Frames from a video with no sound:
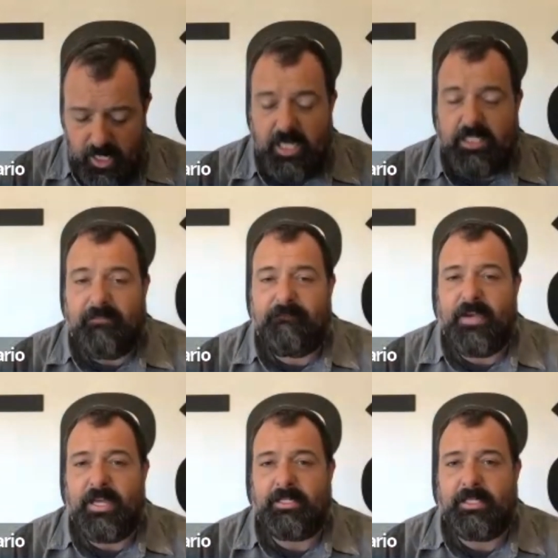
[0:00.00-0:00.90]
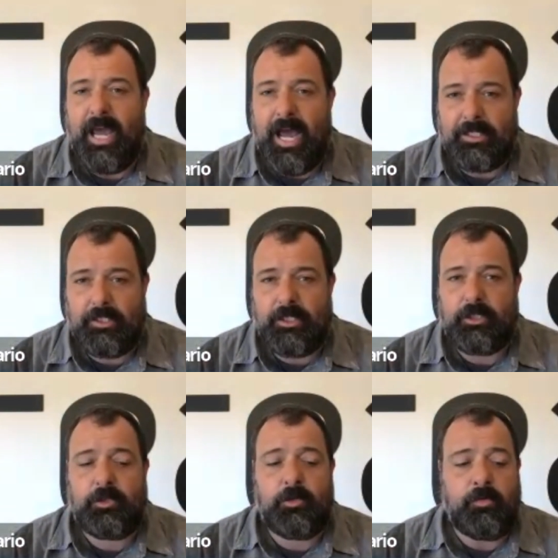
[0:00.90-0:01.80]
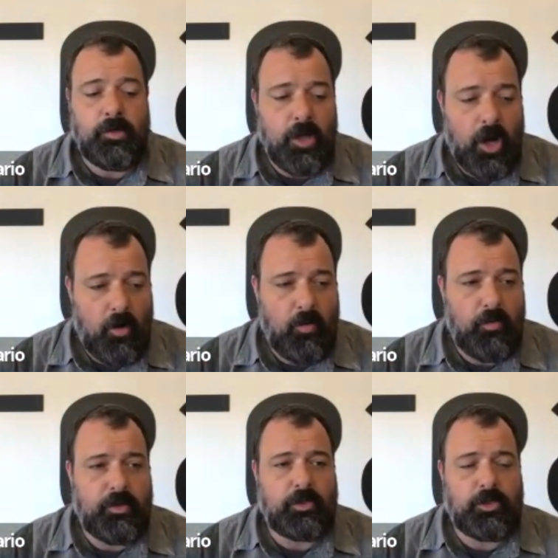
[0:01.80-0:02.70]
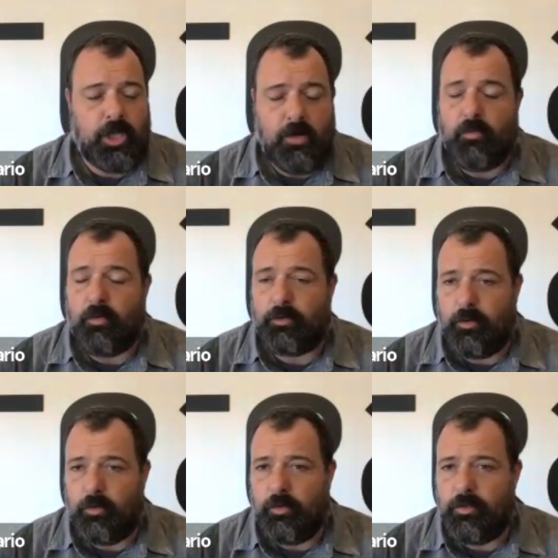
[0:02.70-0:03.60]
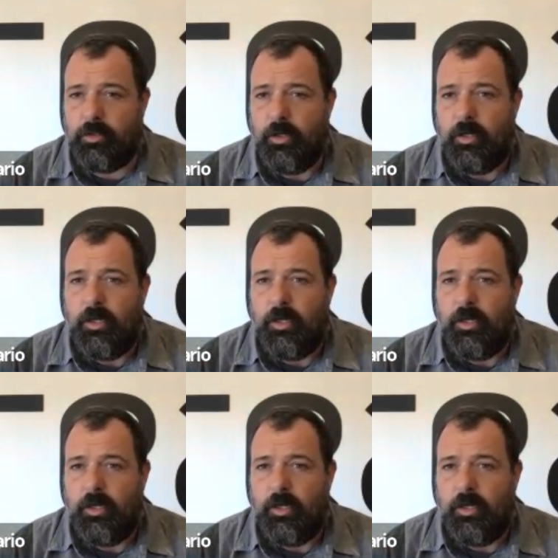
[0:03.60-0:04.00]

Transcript: It's fantastic to know these general tools,